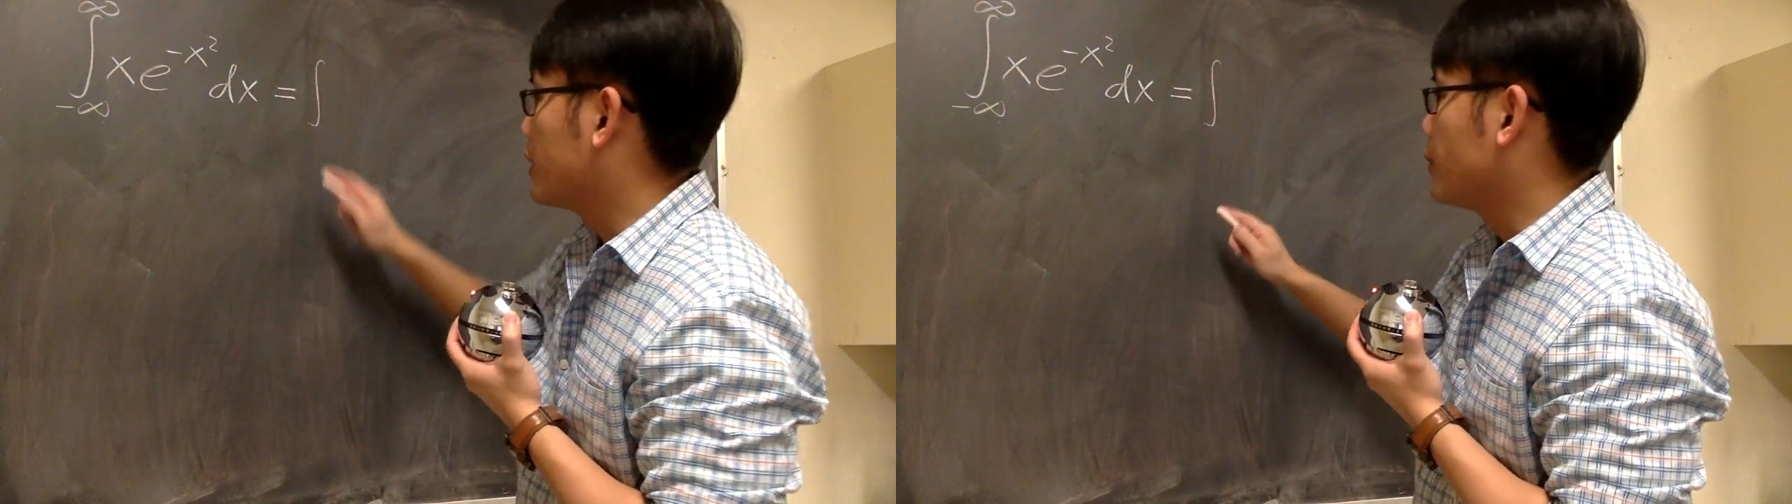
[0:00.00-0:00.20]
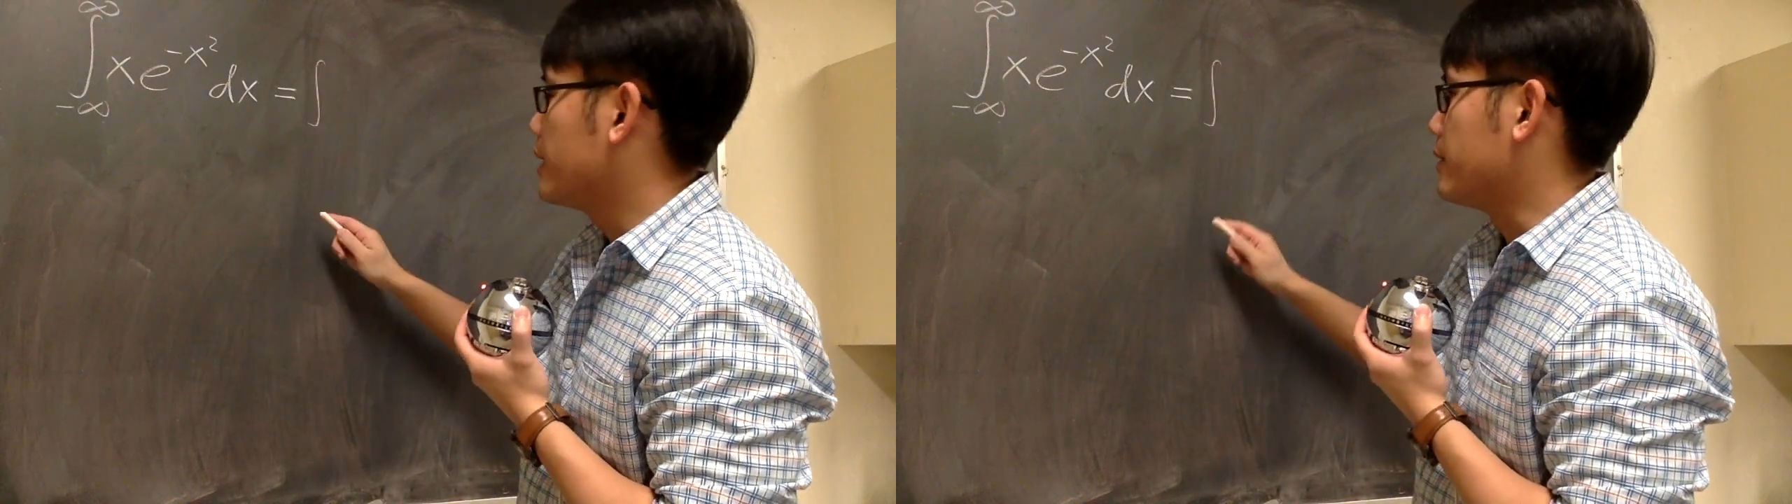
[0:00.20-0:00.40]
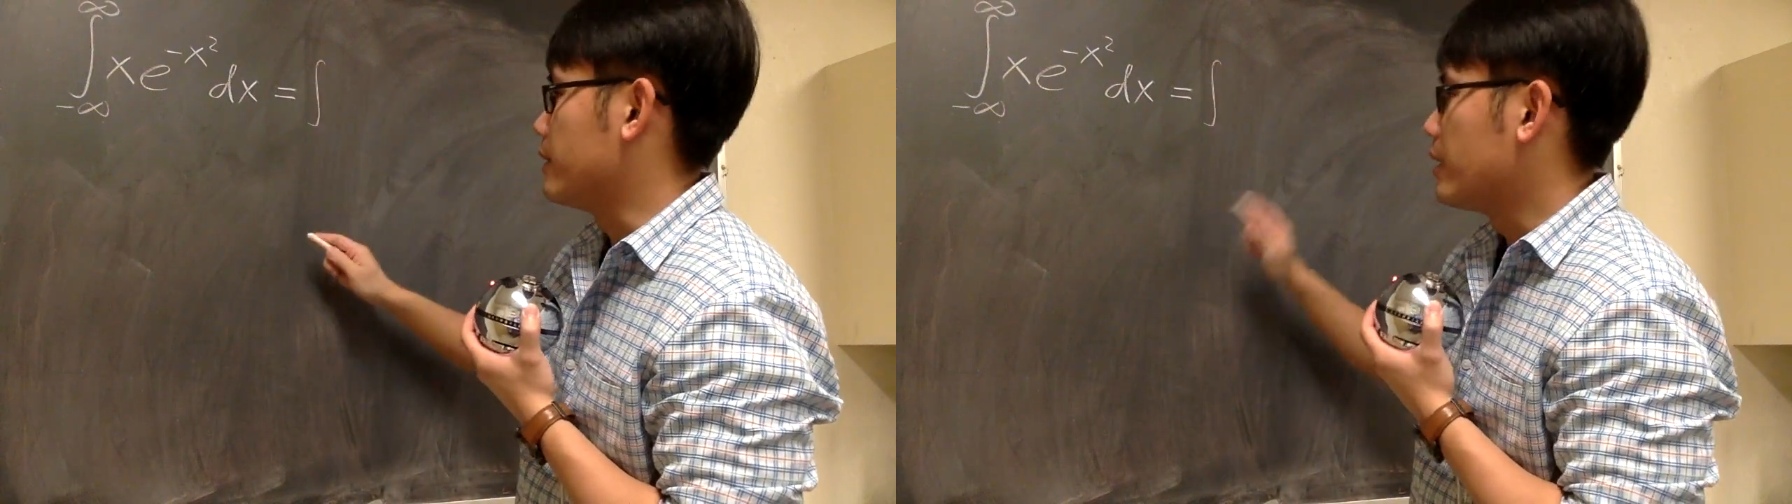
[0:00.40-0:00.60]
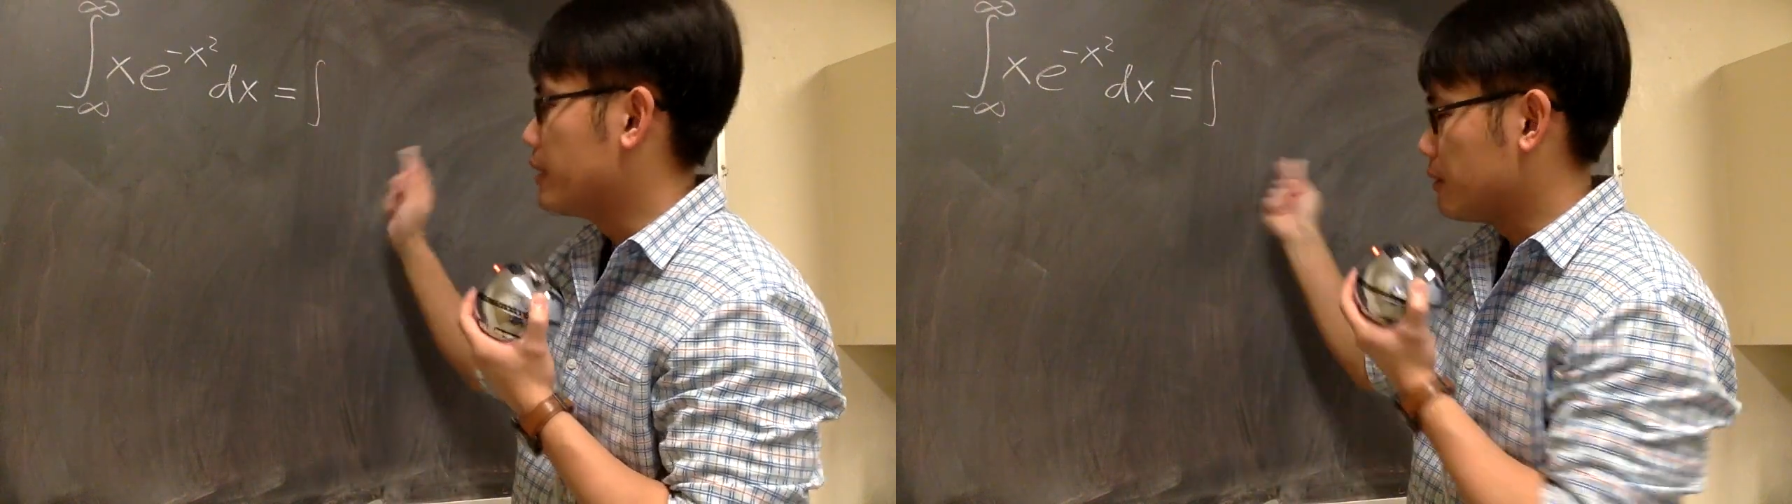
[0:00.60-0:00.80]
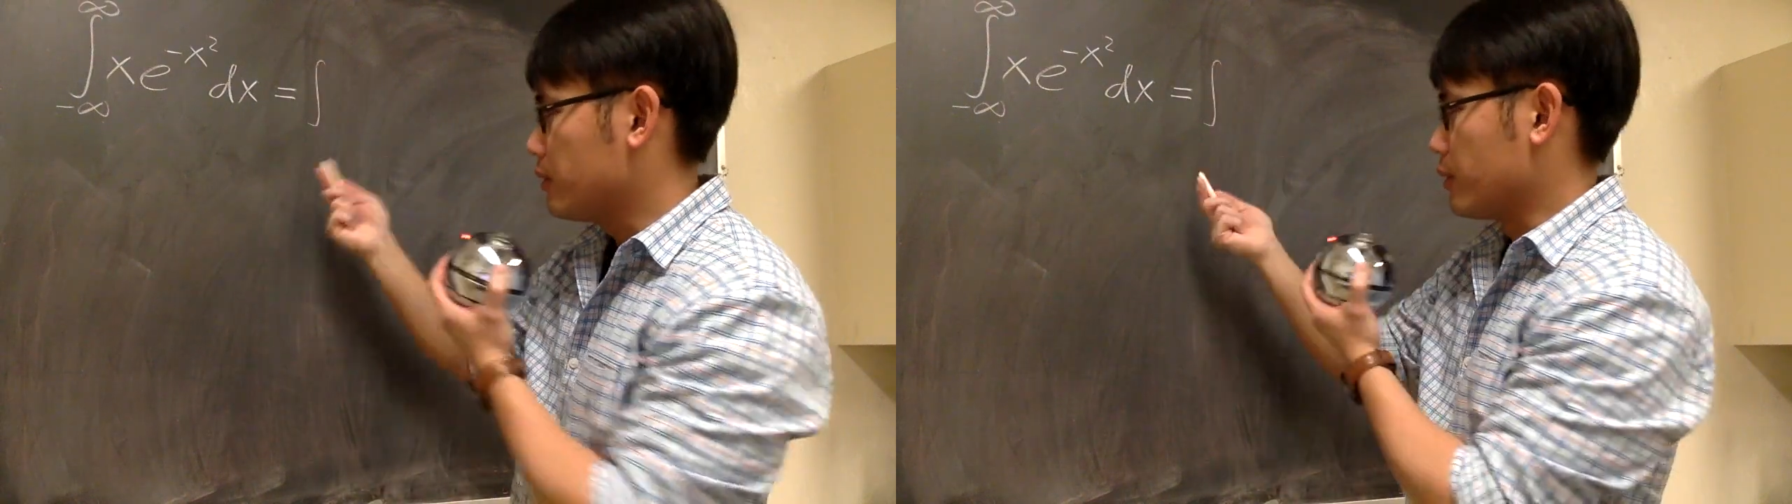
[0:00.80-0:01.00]
that we can
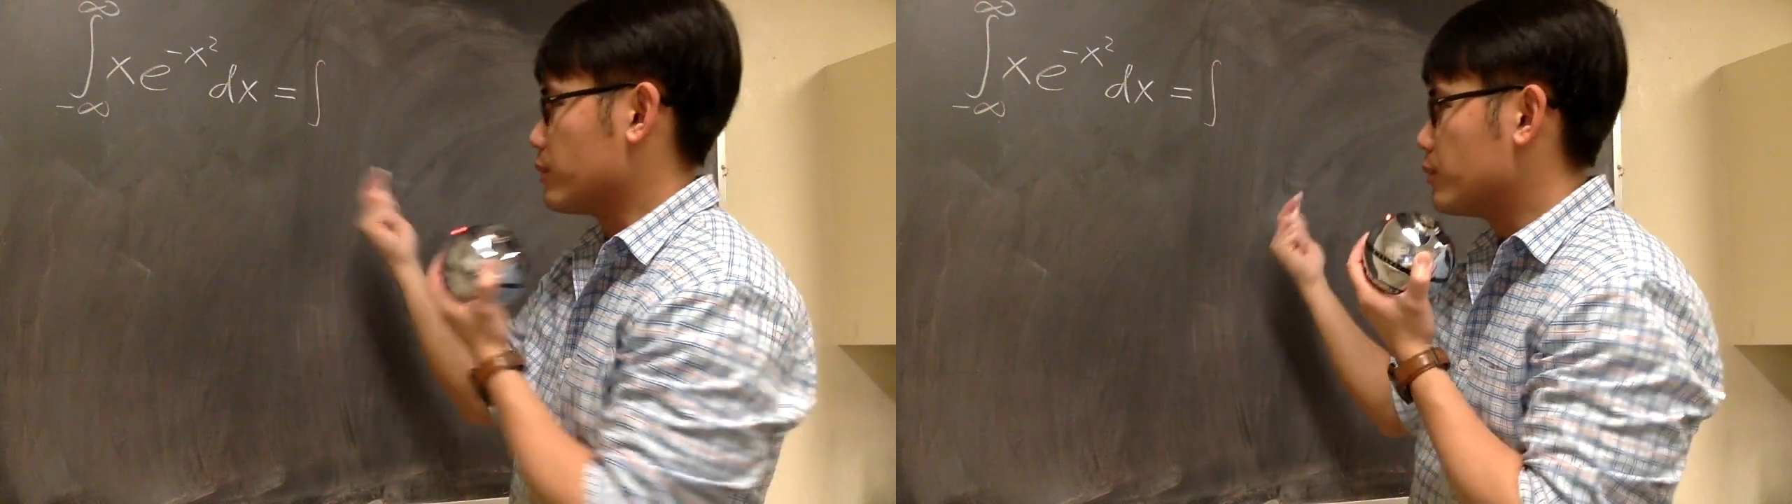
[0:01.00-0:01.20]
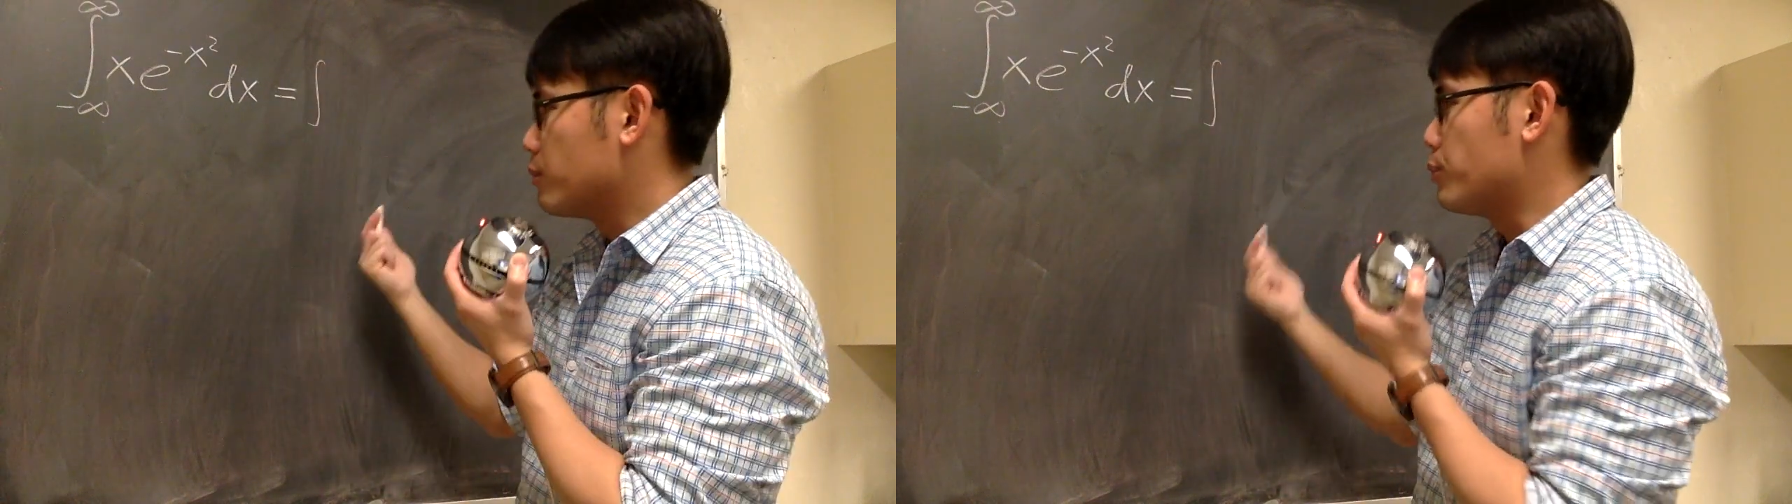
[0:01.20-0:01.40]
you know,